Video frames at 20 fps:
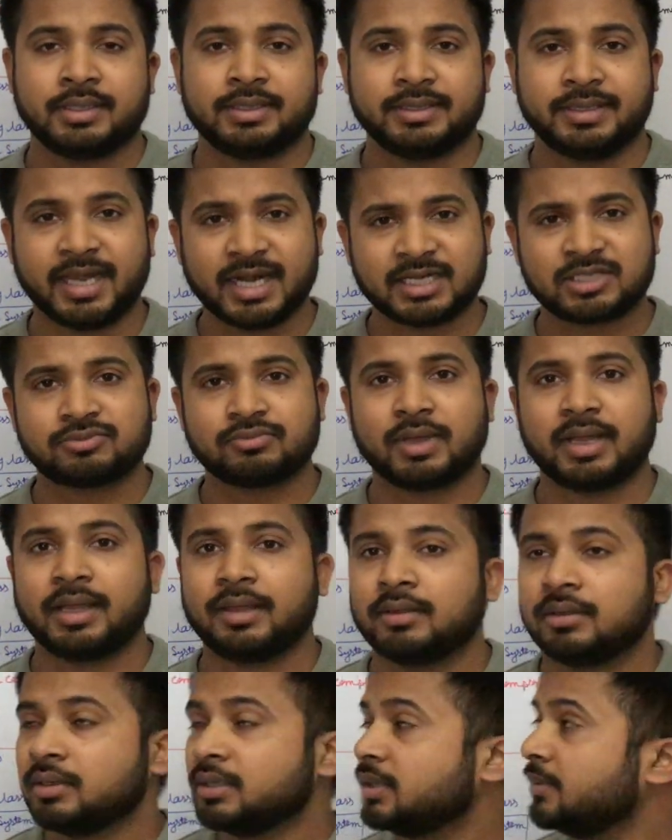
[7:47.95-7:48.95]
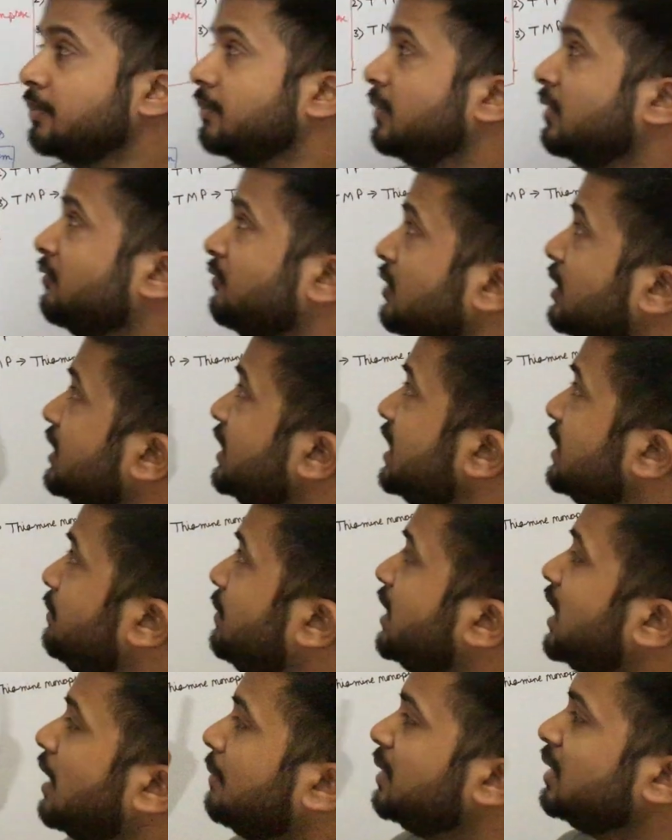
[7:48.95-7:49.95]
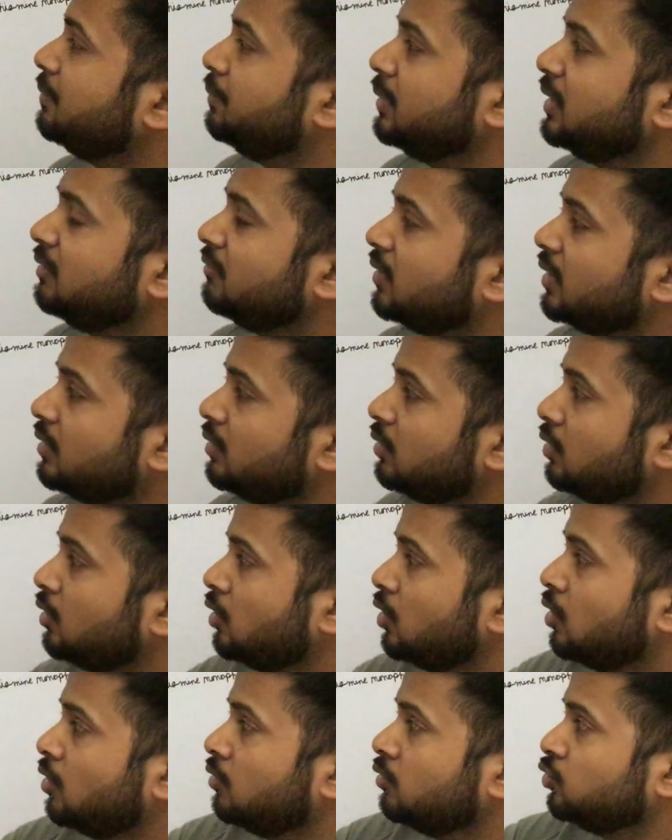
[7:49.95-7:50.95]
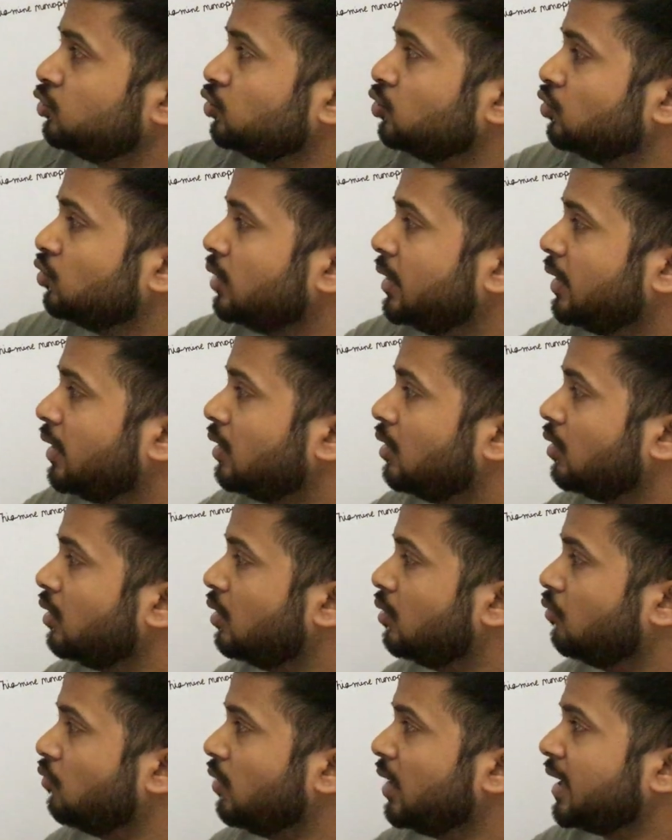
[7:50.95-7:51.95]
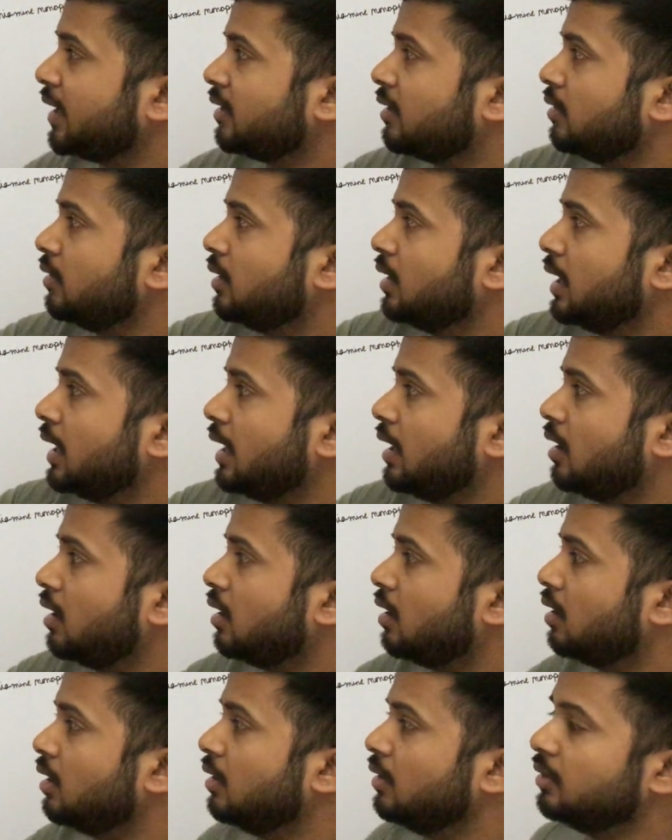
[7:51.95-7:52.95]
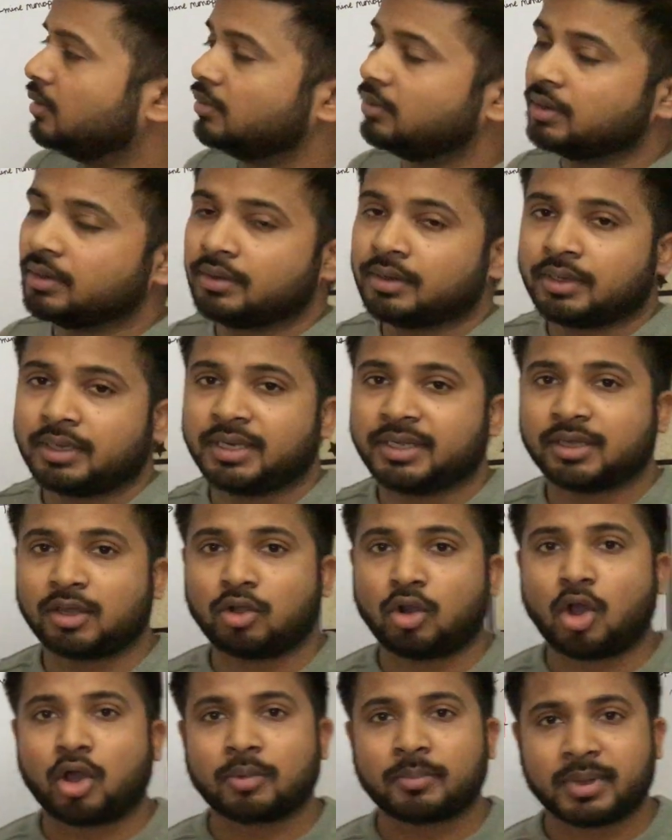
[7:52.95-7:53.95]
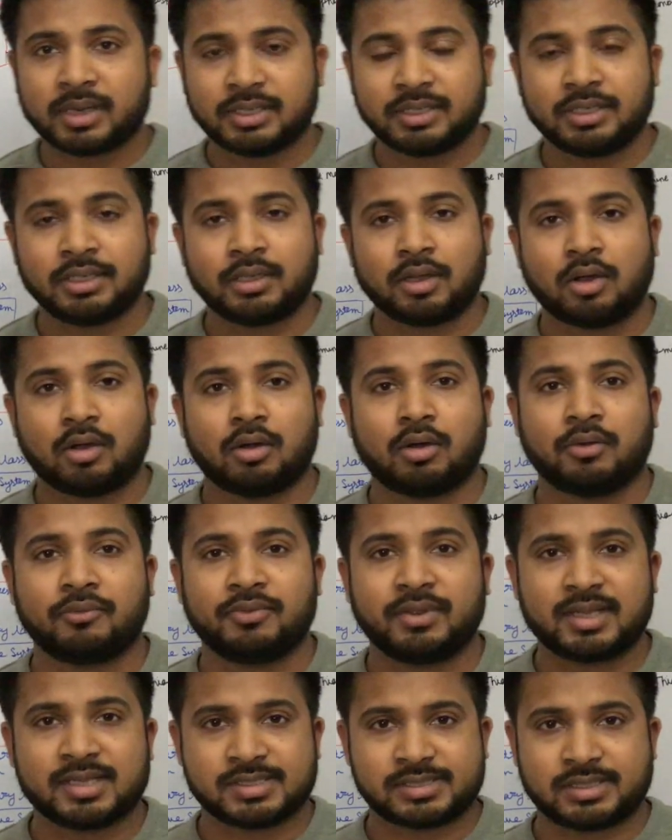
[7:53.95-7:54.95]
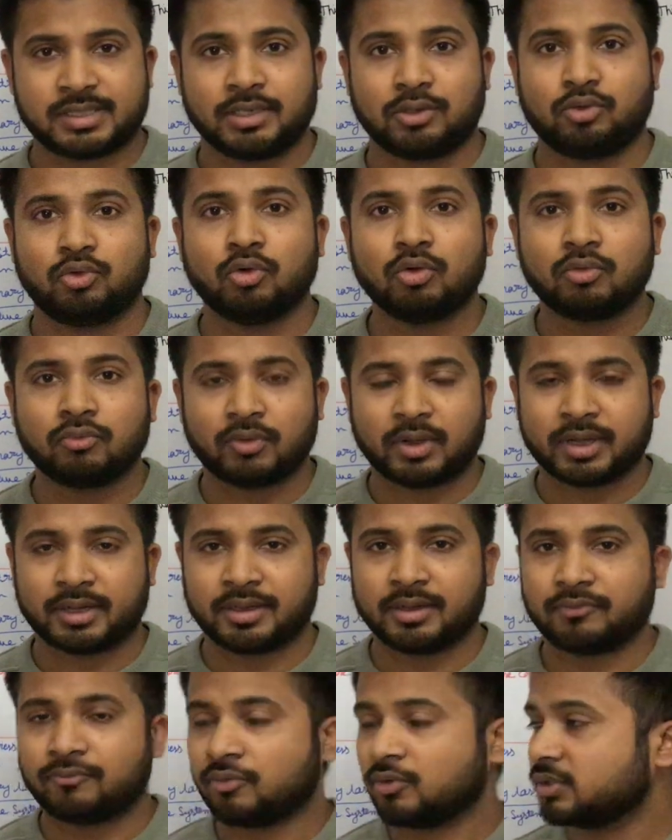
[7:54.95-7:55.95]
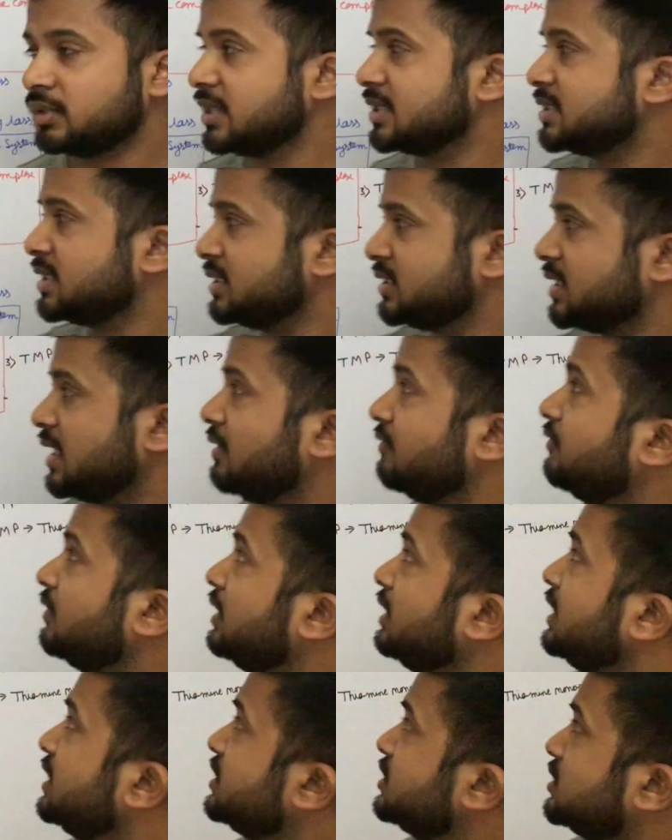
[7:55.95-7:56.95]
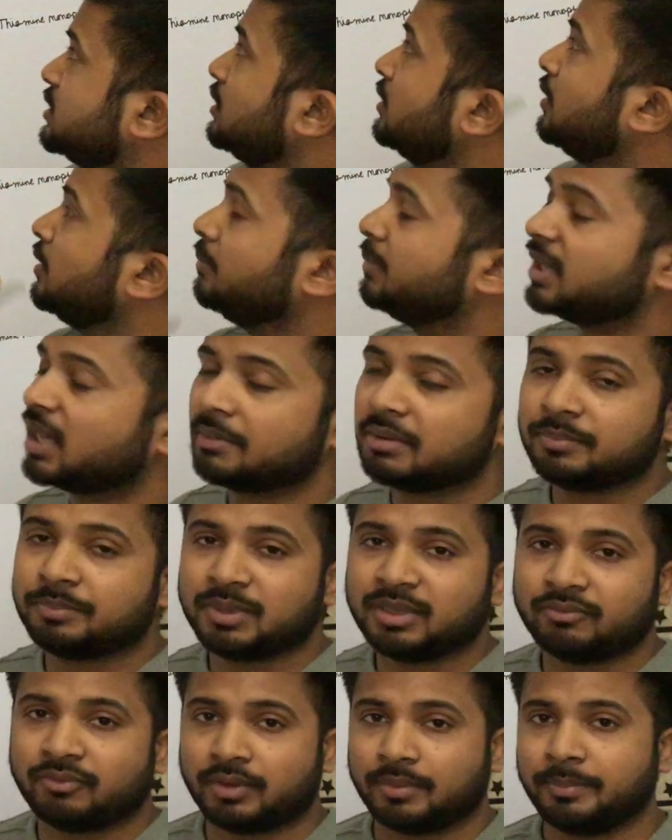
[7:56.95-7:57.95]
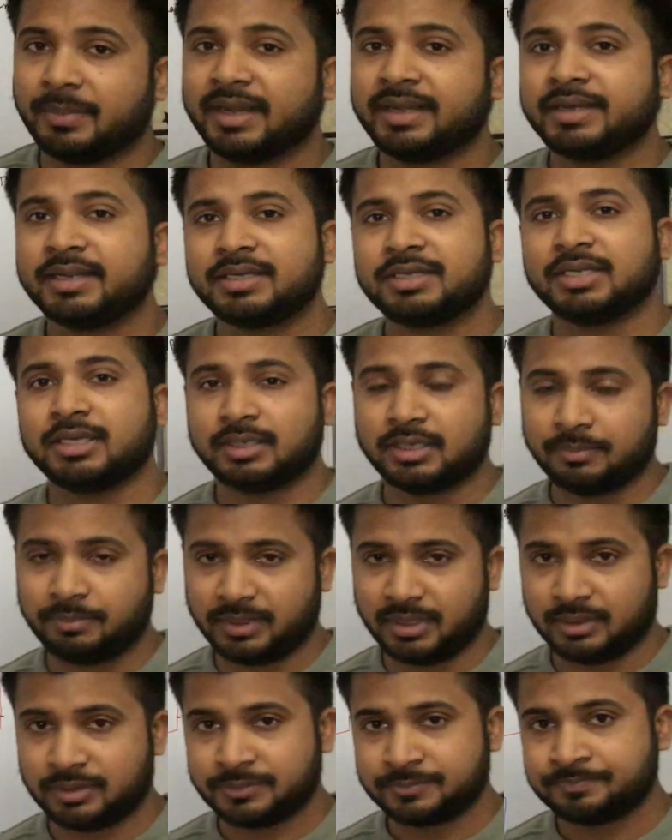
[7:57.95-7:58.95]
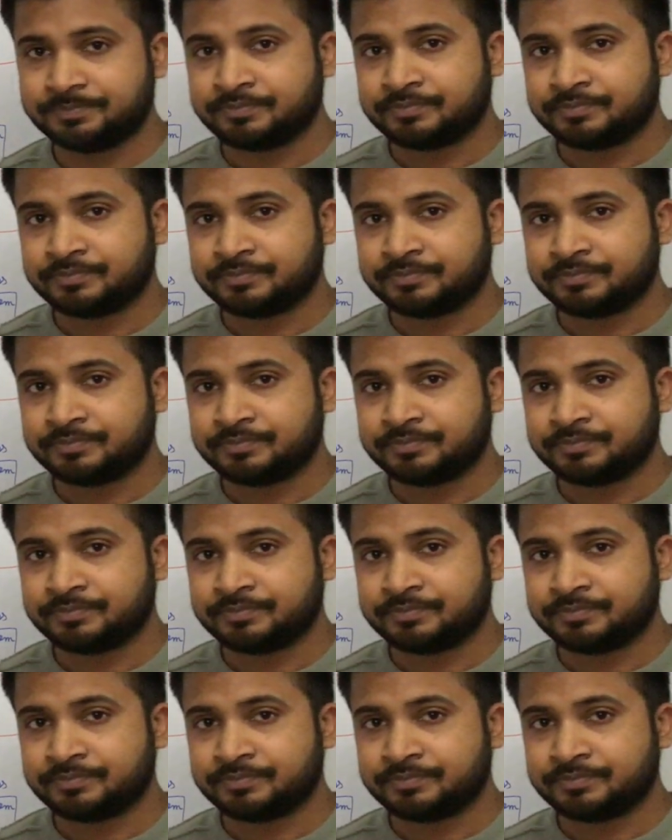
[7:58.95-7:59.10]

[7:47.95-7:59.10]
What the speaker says: That's why we need vitamin B1 to work in a normally, or we can say good working for this enzyme, we need vitamin B1, mainly TTP.